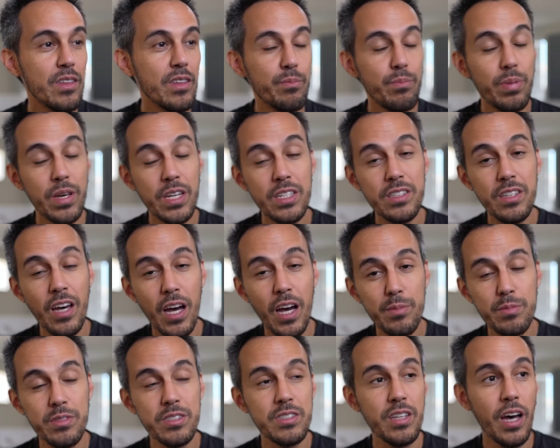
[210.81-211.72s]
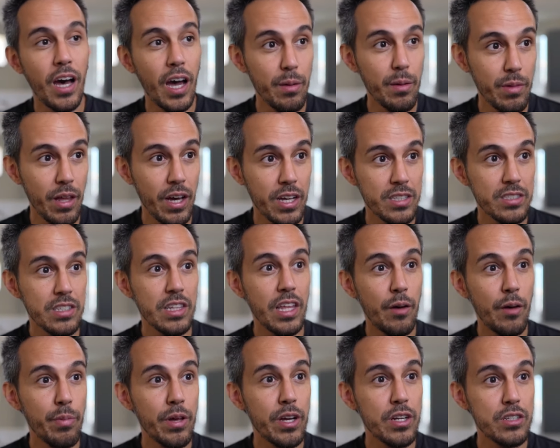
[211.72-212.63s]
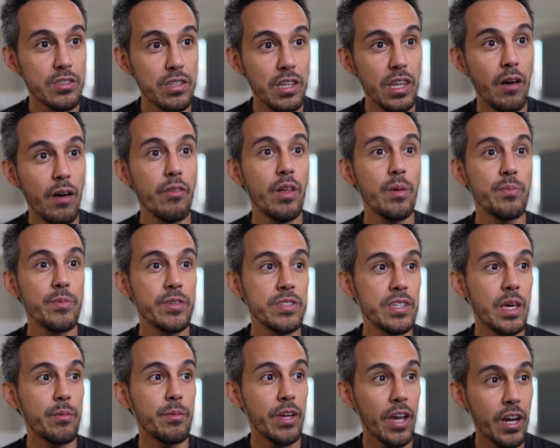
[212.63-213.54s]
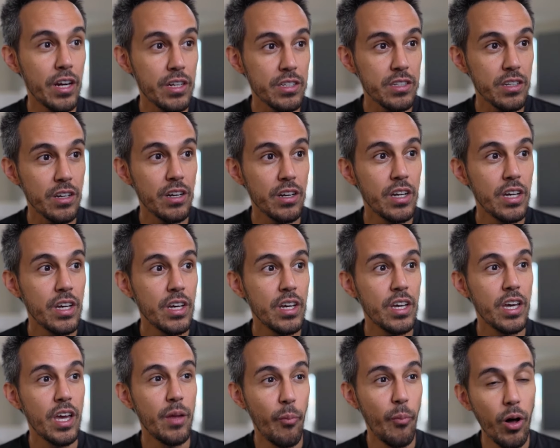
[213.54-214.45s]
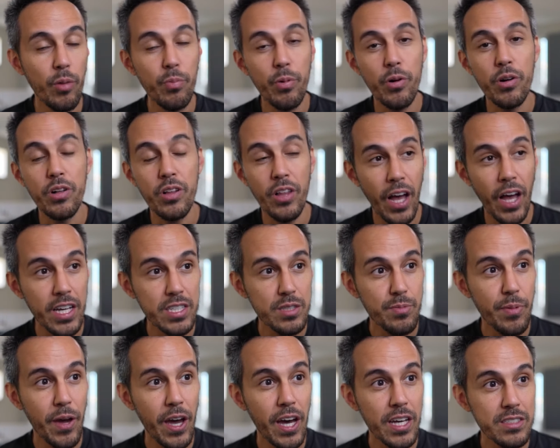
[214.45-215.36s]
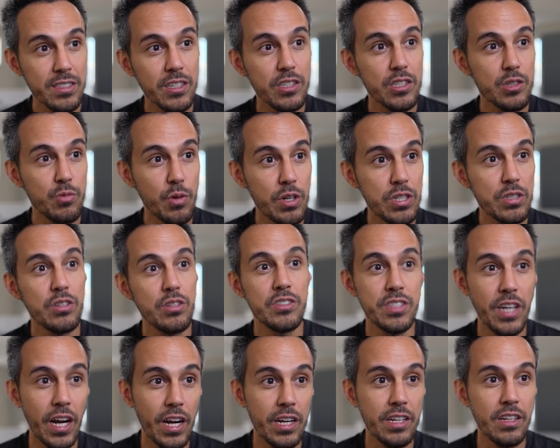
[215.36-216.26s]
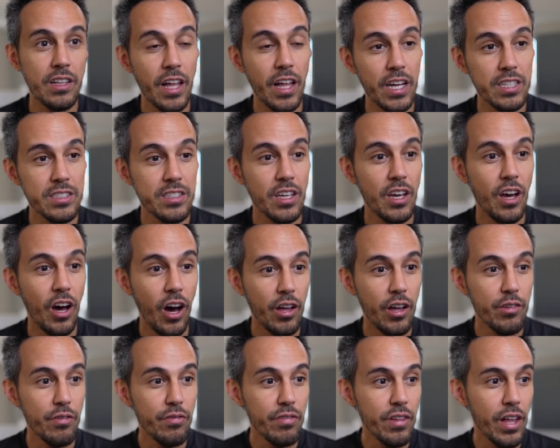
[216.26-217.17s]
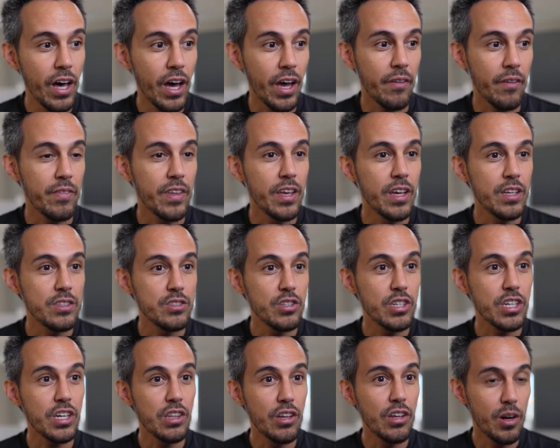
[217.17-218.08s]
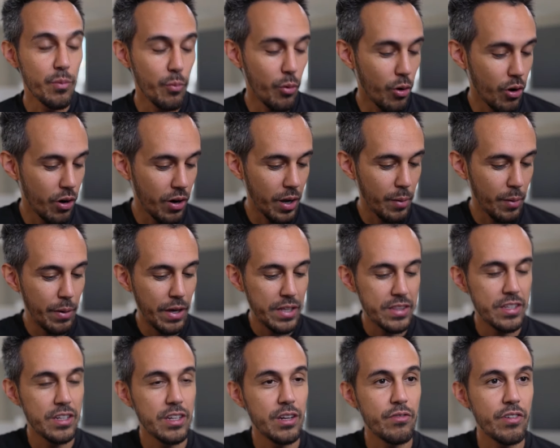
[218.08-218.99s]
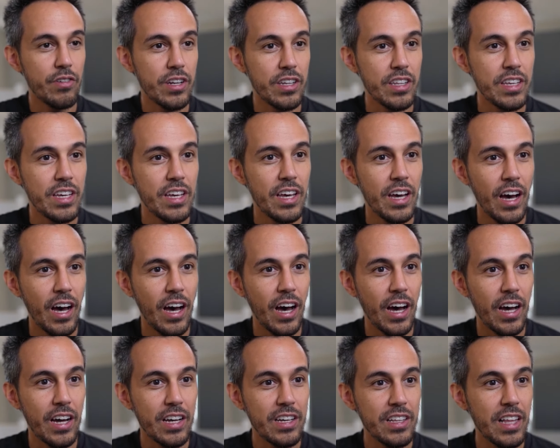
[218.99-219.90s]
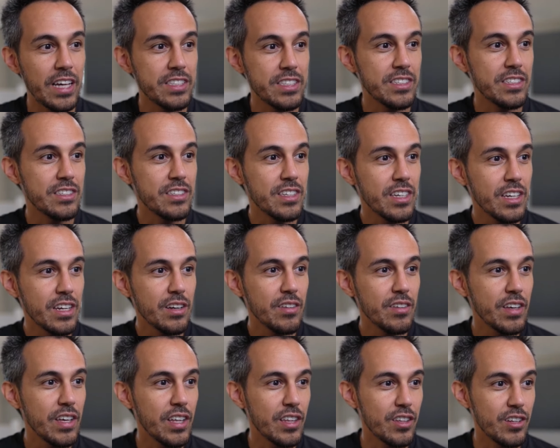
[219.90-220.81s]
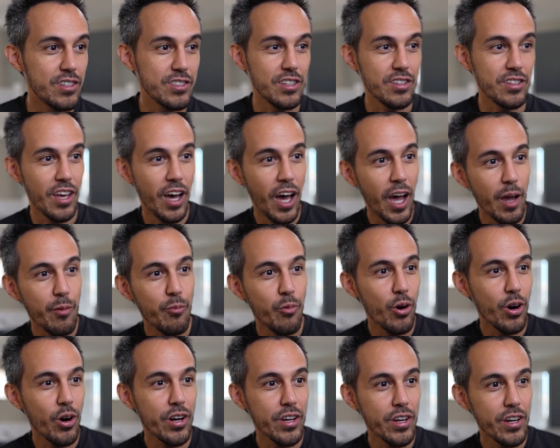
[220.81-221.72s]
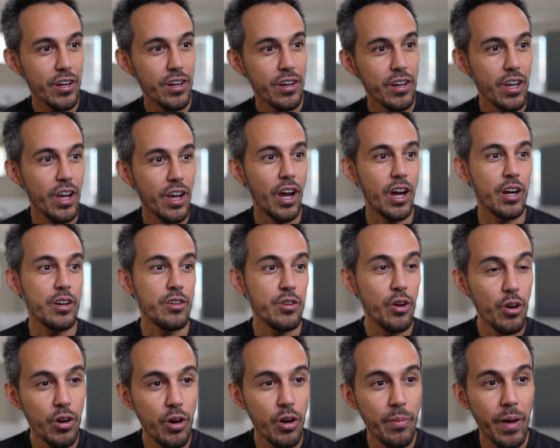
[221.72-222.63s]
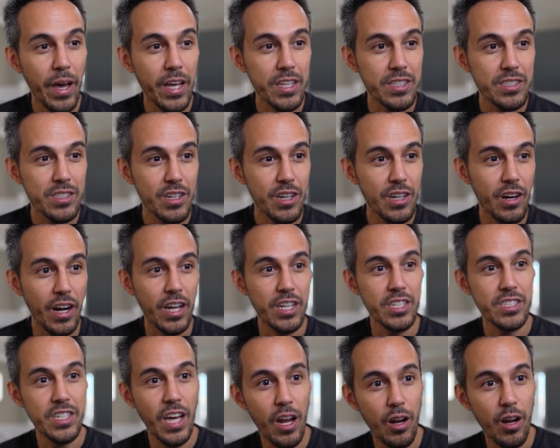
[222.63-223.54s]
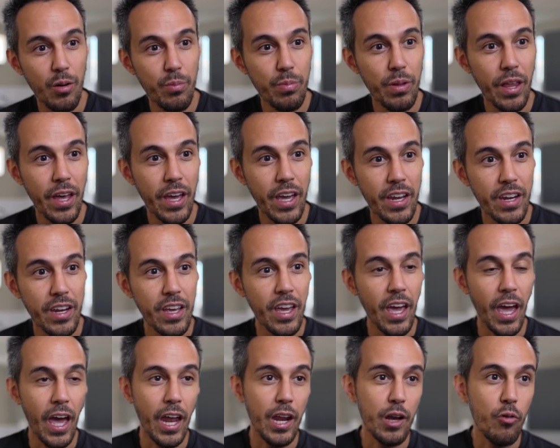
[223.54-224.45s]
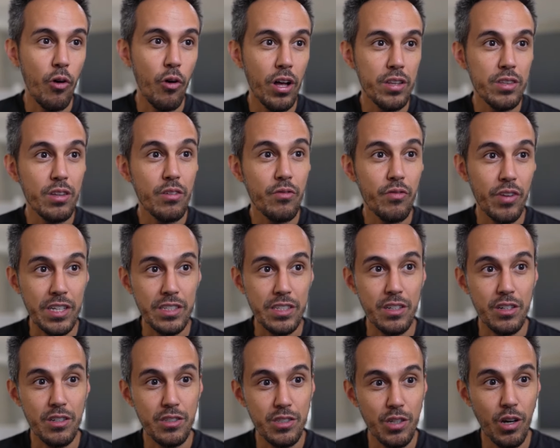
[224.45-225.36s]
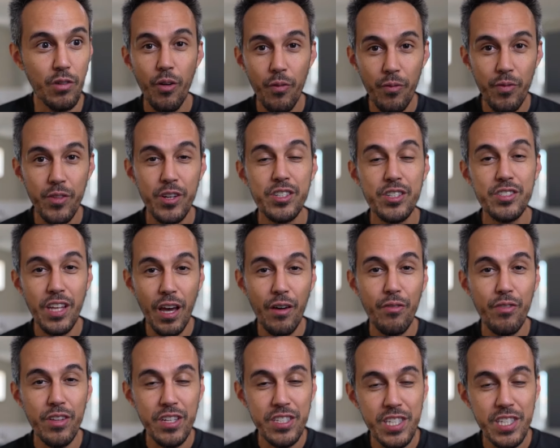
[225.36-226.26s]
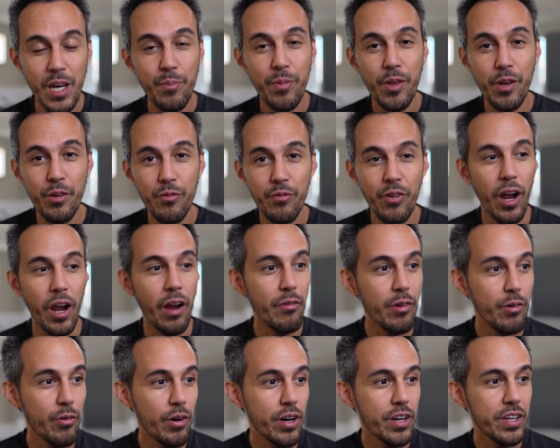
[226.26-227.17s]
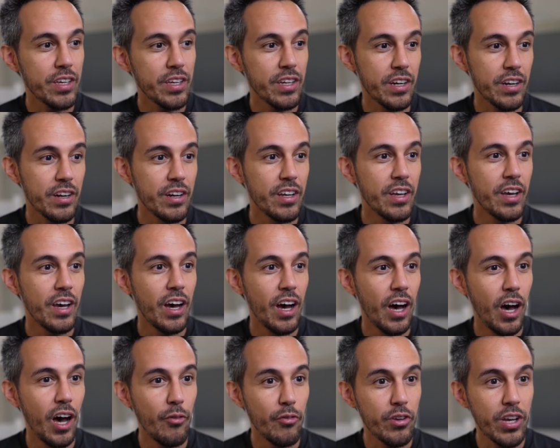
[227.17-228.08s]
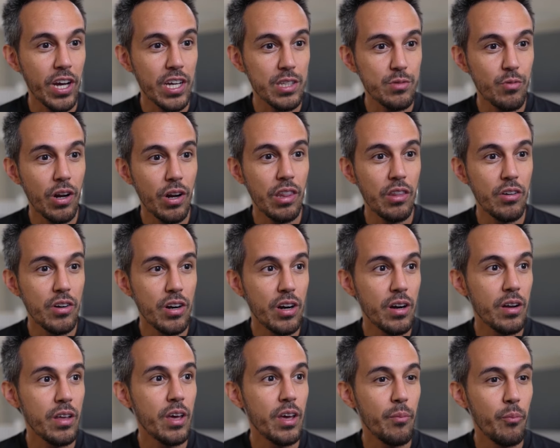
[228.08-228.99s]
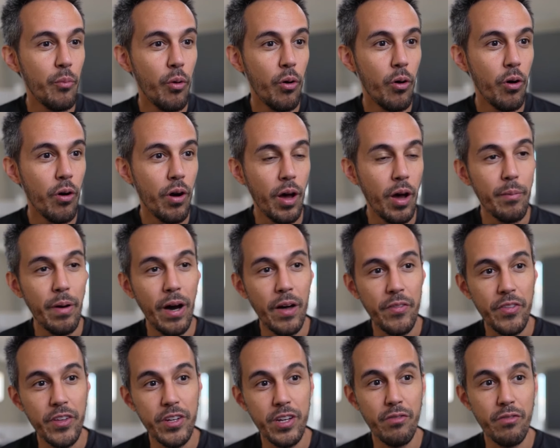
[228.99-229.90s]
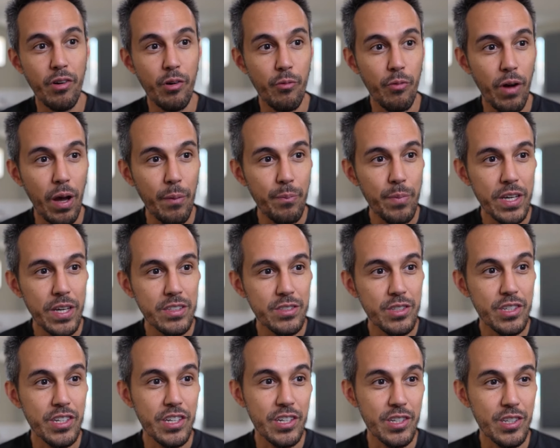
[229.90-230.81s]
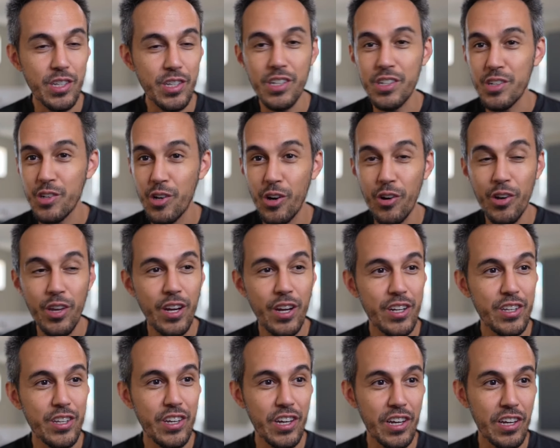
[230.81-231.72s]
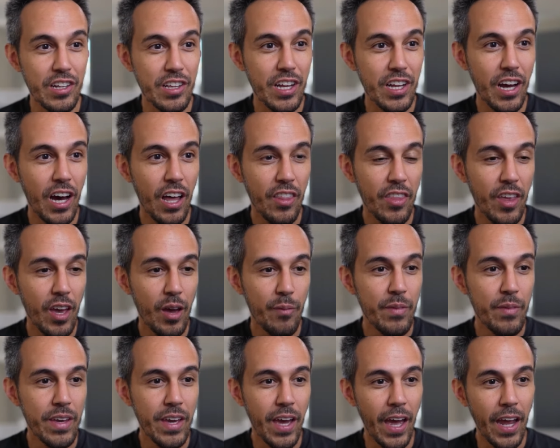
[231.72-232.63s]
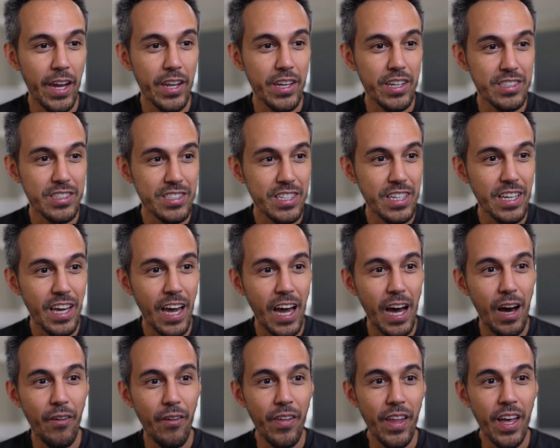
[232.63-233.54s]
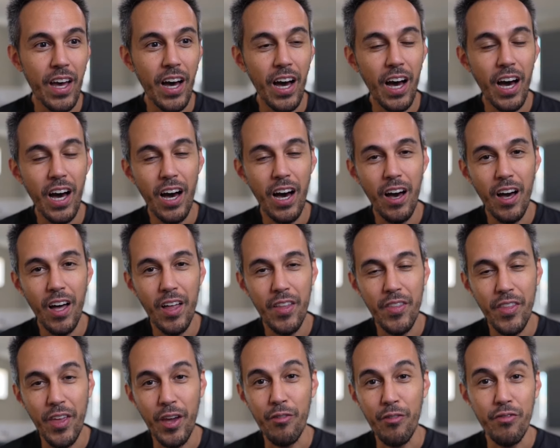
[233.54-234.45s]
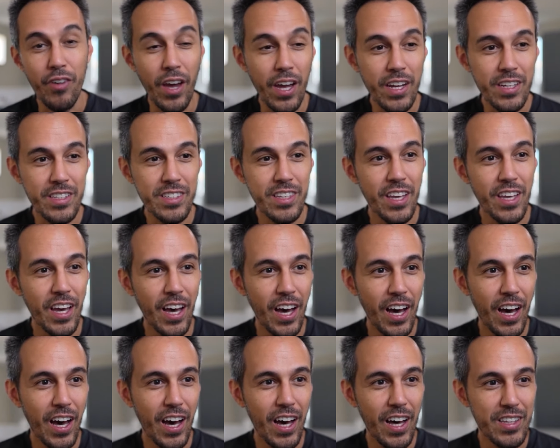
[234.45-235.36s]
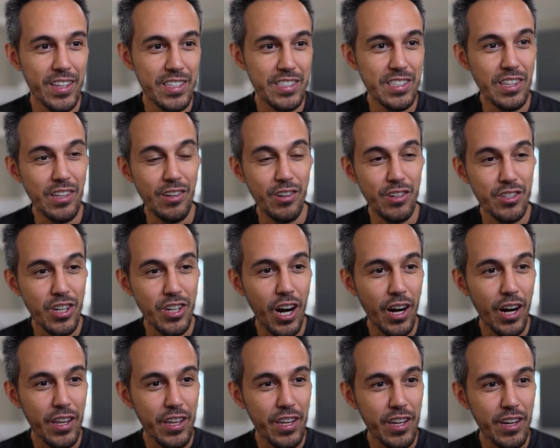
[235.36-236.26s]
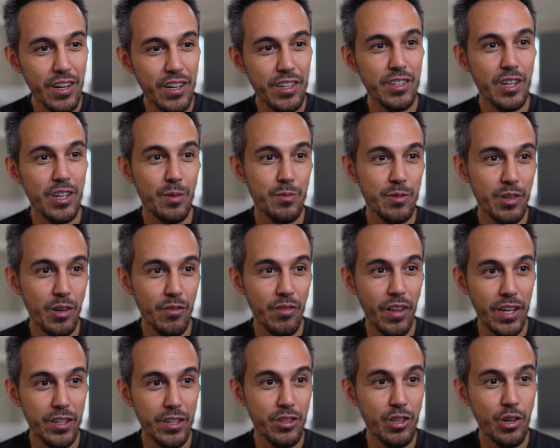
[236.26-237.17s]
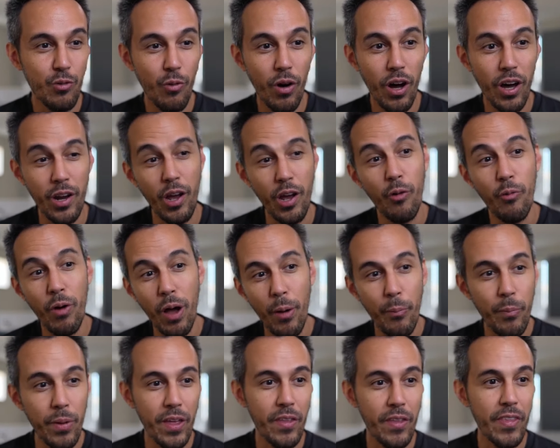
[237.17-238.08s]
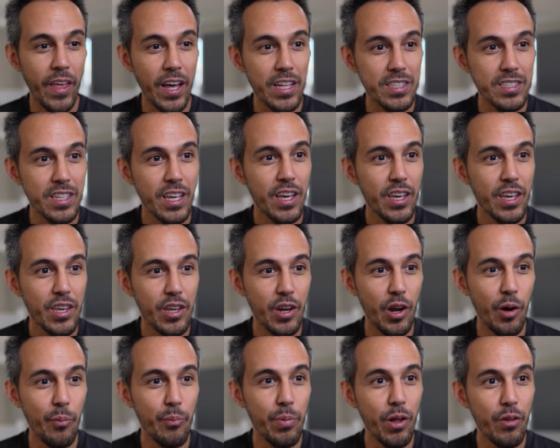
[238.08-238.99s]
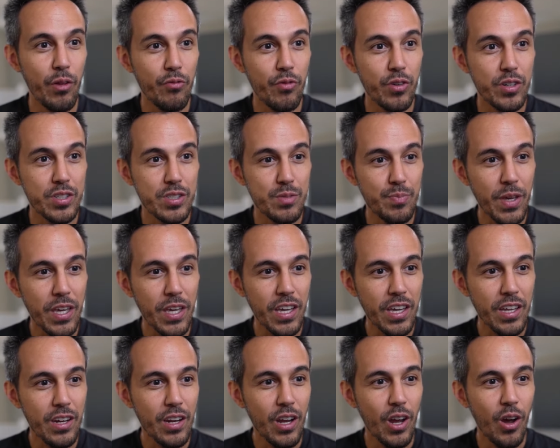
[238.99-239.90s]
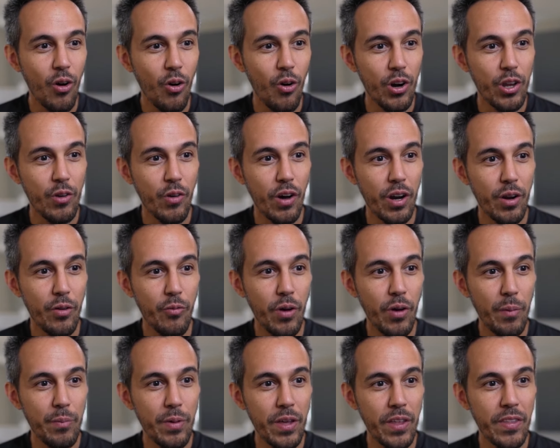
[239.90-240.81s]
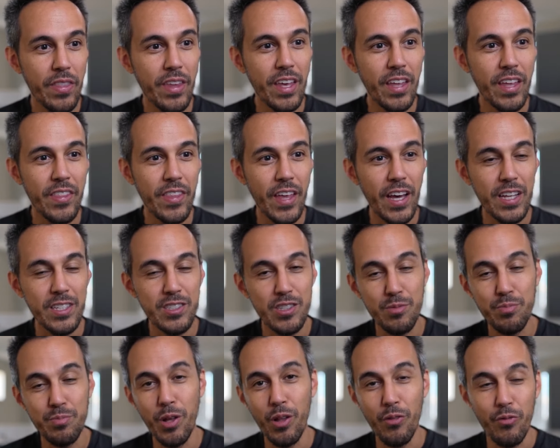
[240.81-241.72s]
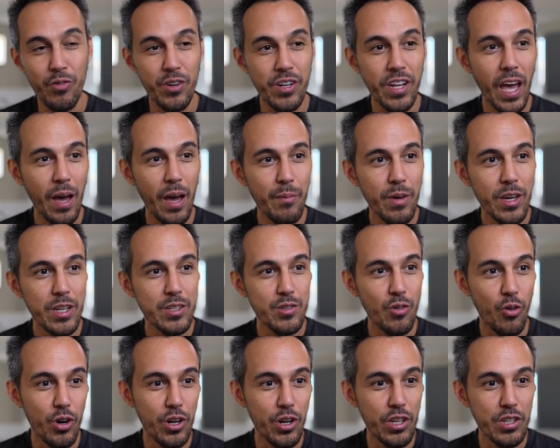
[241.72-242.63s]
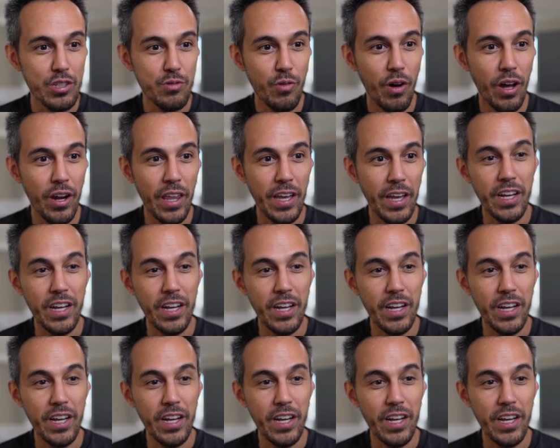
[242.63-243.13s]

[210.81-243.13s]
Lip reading: Big Time's timelines allow players to level up the same character in multiple class paths and switch to desired class on the fly. So you can learn more about the different classes here. There's a Time Warrior, a Chronomancer, a Shadow Blade, and a Quantum Fixer. So there's definitely something for everyone here. If you guys want to learn more about the different weapons, you could go here and you could click on them, and you could see how they affect this little chart here in terms of, like, do you want a weapon that's, you know, built for speed, or do you want a weapon that's just built for damage, or do you just want like a